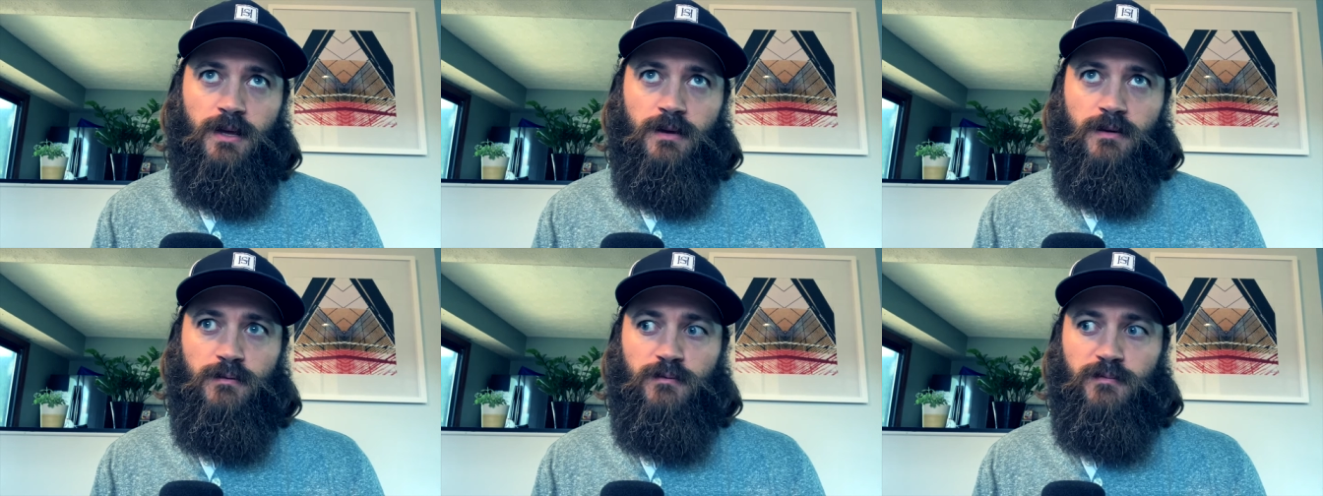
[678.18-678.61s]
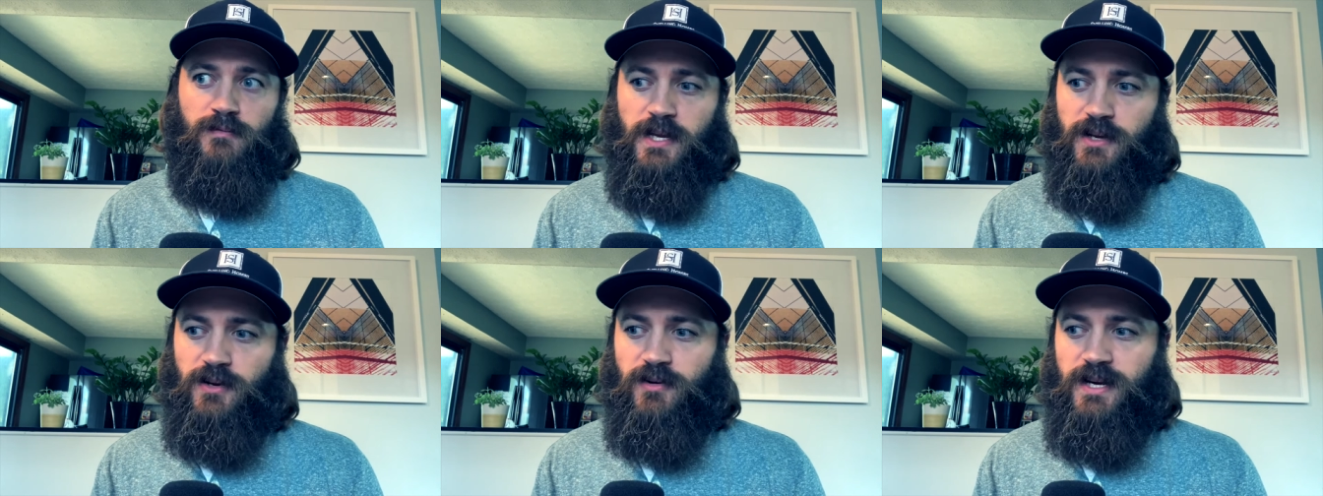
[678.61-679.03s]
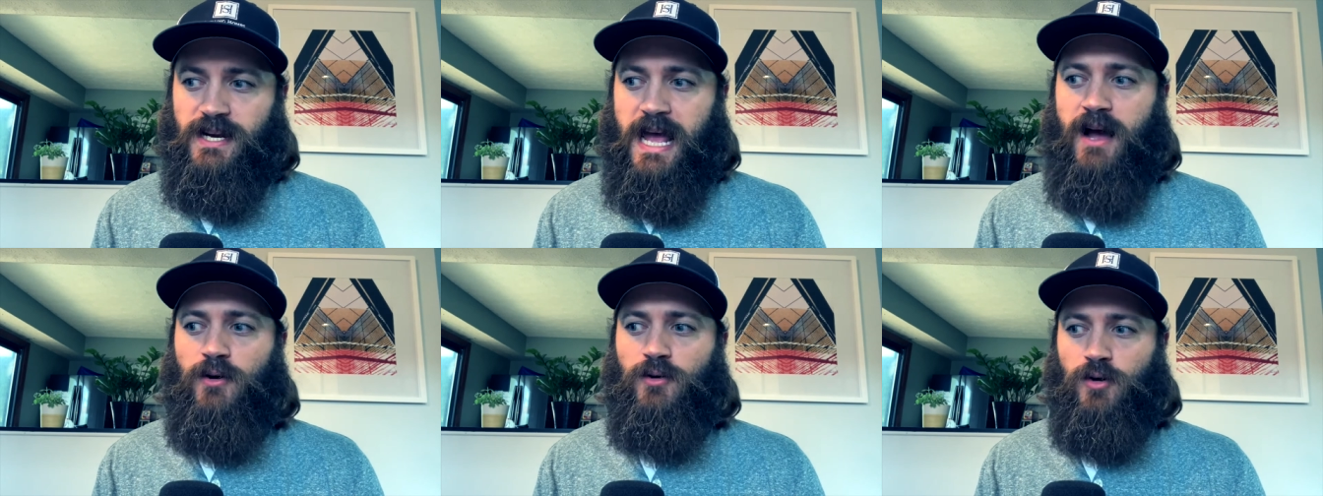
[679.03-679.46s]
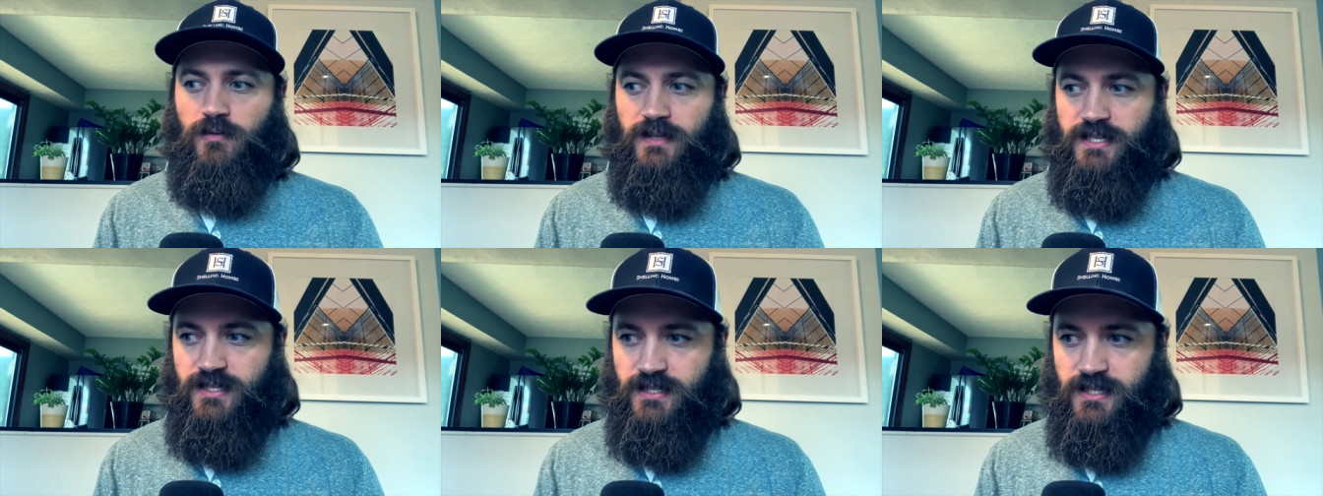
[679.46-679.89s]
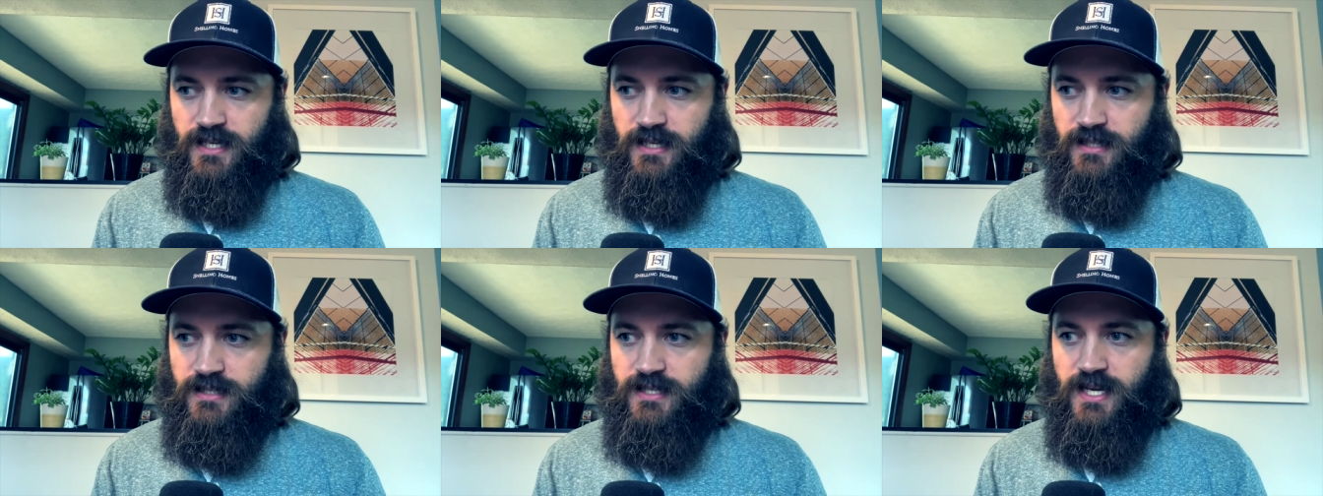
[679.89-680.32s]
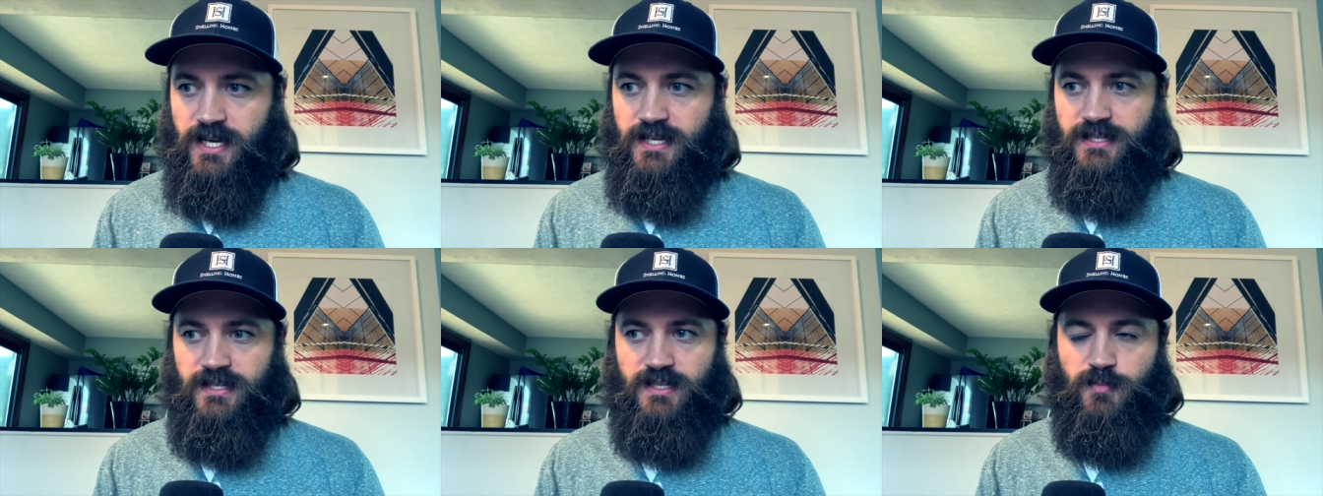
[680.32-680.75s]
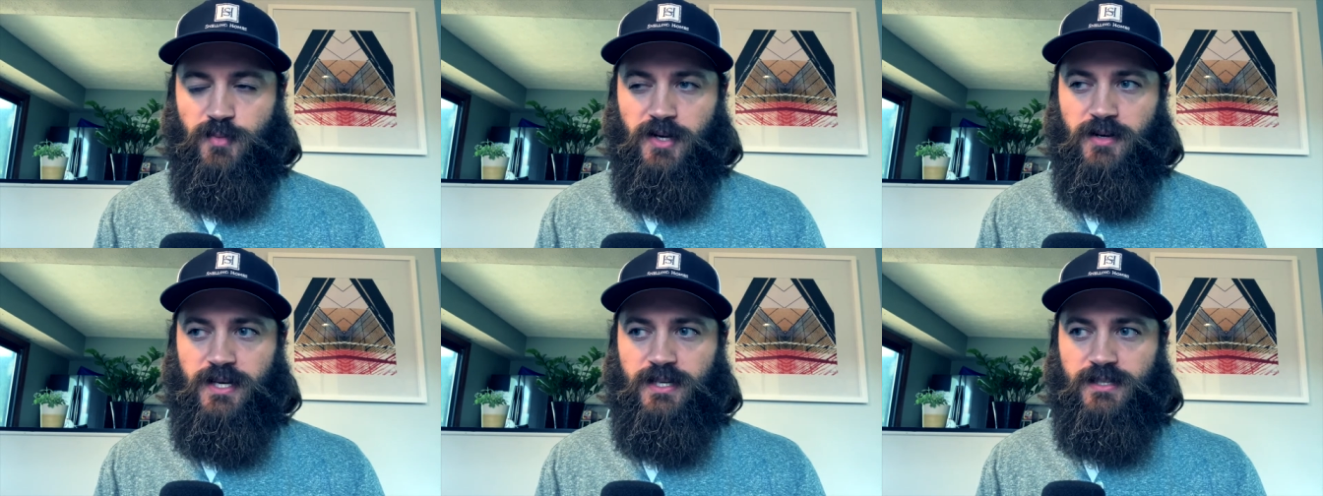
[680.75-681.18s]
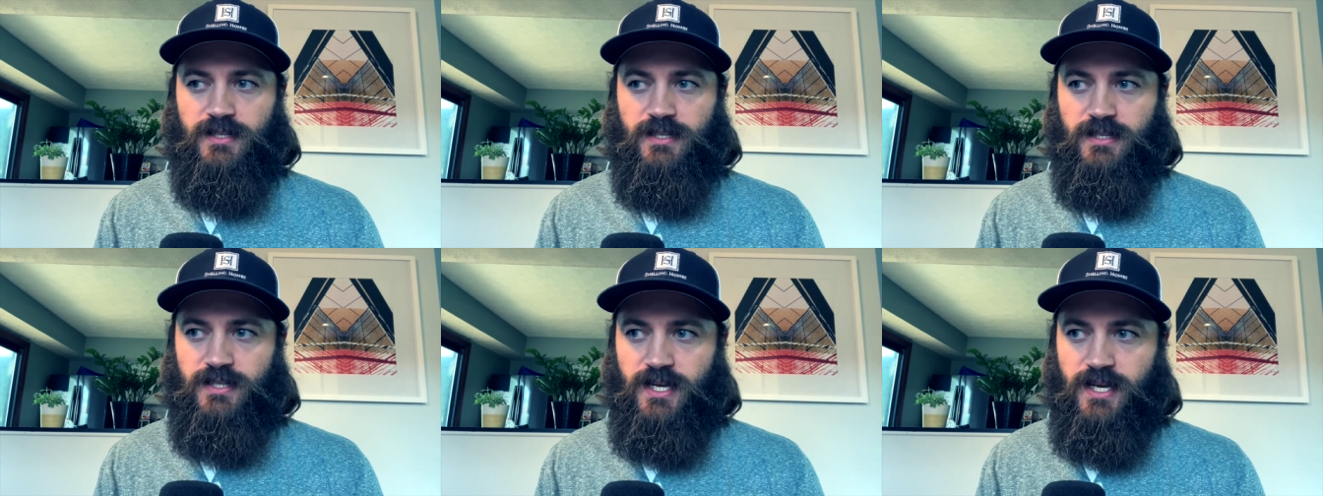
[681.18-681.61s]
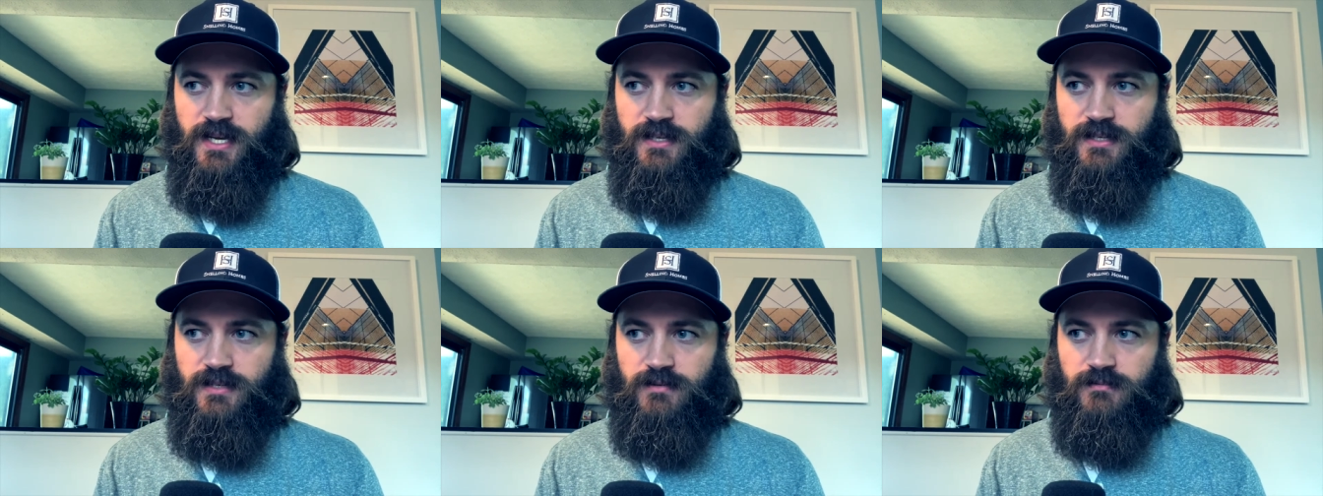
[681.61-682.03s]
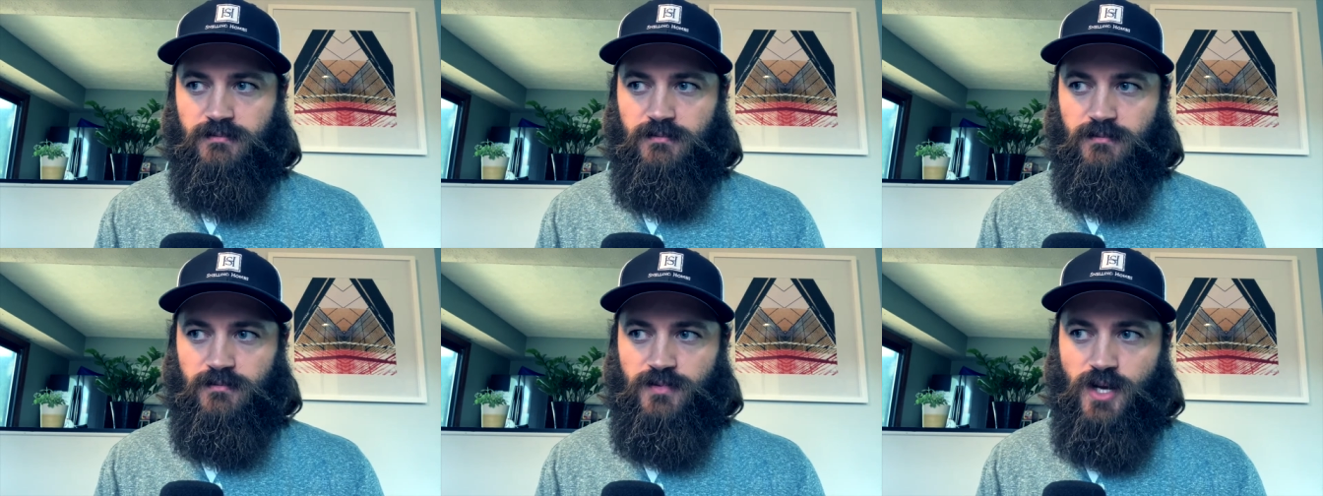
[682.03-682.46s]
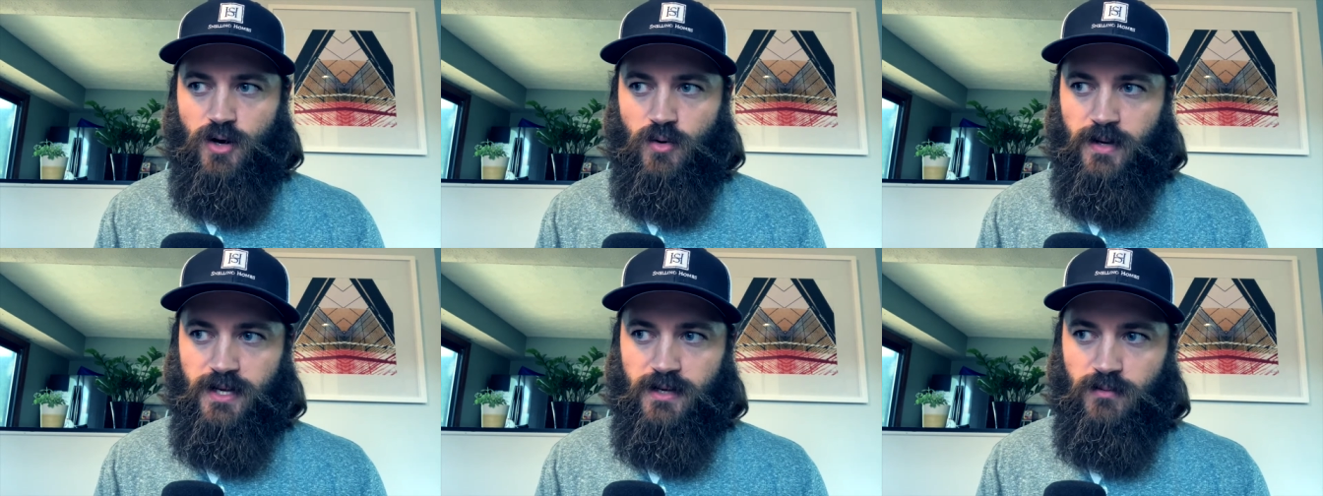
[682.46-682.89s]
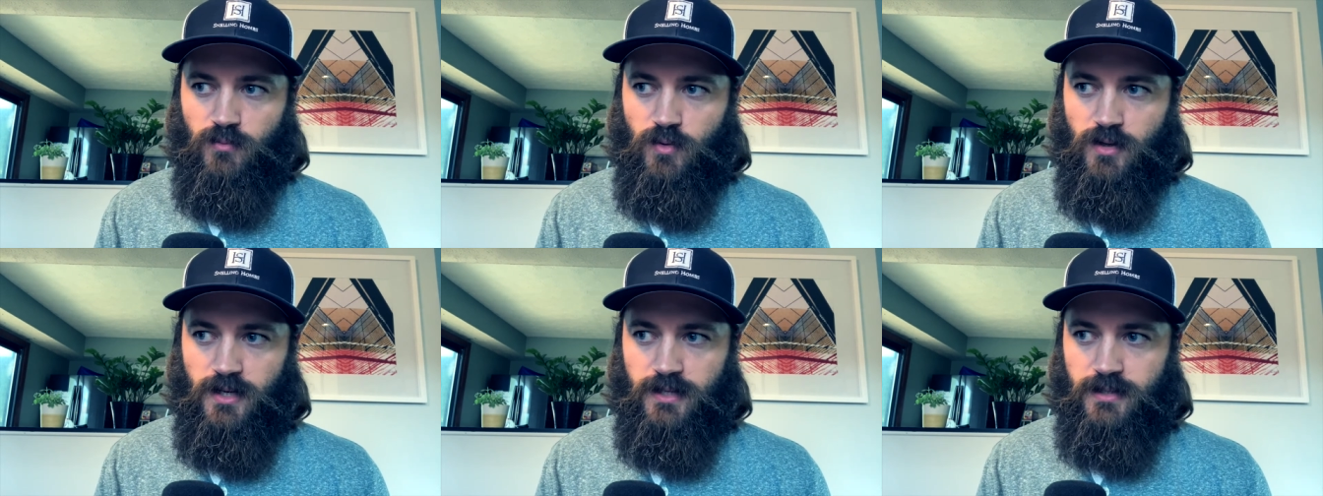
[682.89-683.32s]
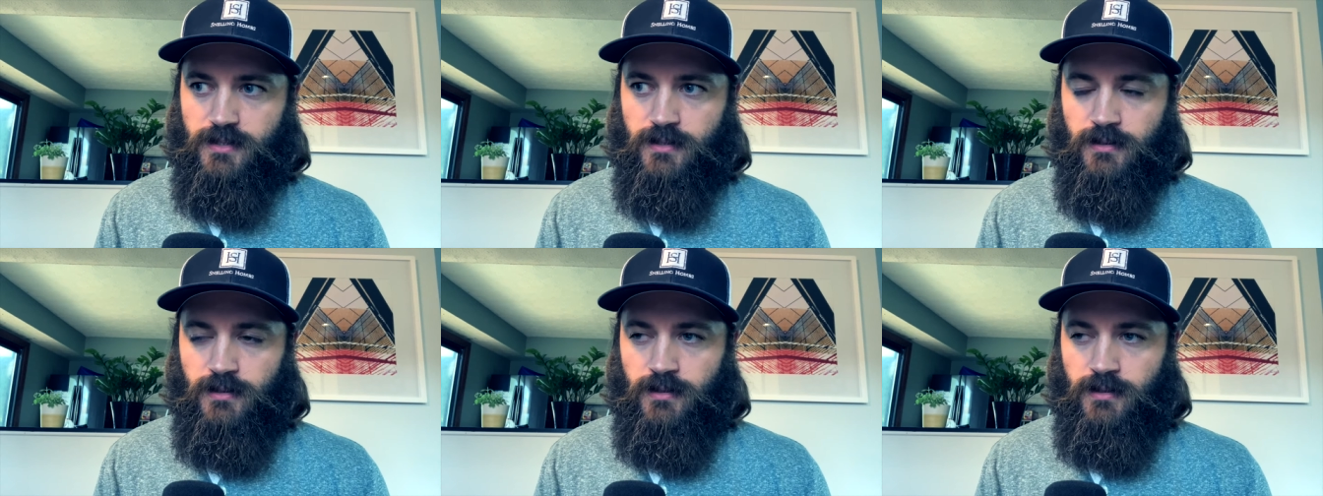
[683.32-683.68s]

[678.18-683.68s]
Figuring out all these things takes experience and it takes knowing what